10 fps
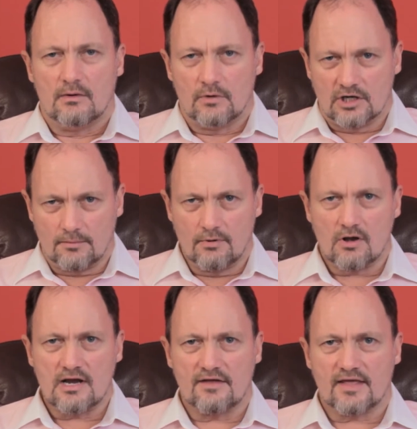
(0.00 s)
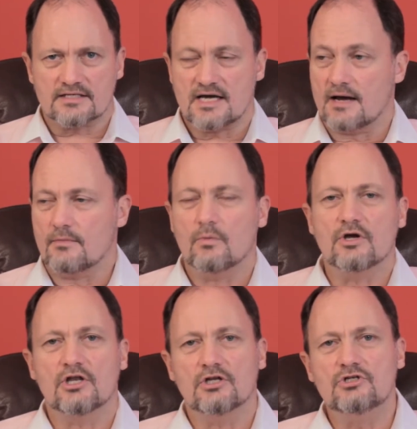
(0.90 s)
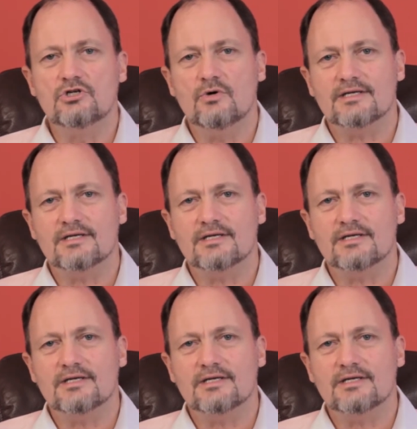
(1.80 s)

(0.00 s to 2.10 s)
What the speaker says: We're going to block out that time. We're going to do